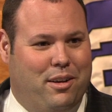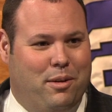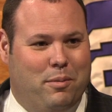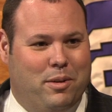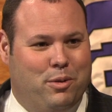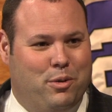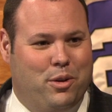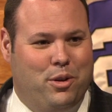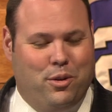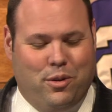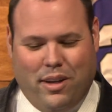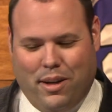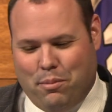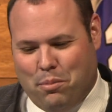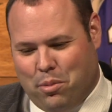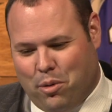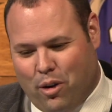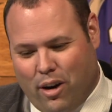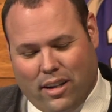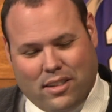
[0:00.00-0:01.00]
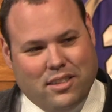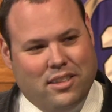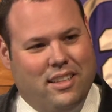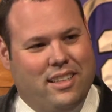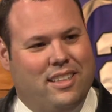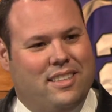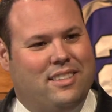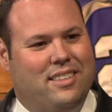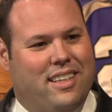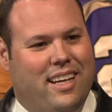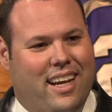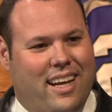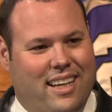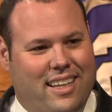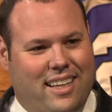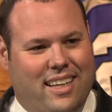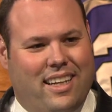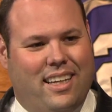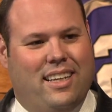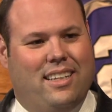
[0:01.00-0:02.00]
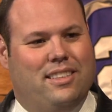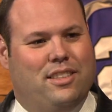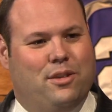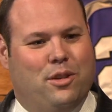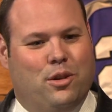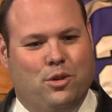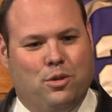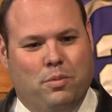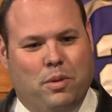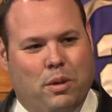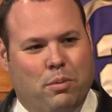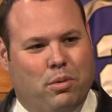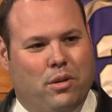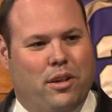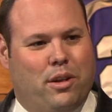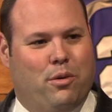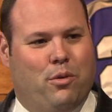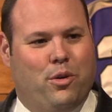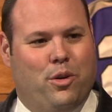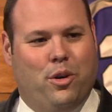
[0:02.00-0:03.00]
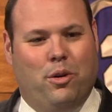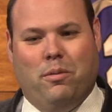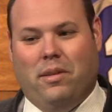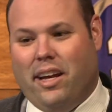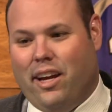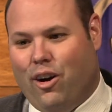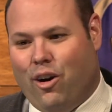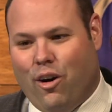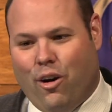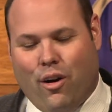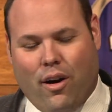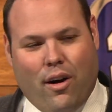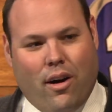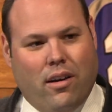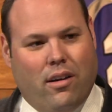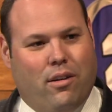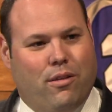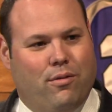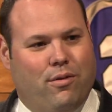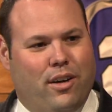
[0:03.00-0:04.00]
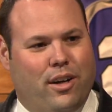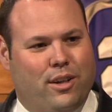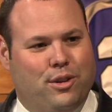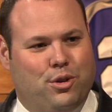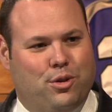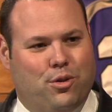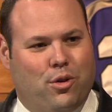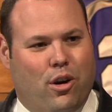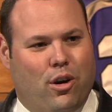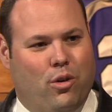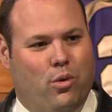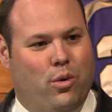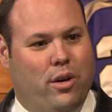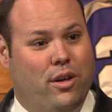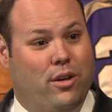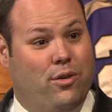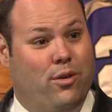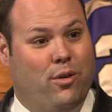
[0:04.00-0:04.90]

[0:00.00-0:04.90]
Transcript: I mean, when you get presidents and ads and those people in a room, they all are very strong-willed.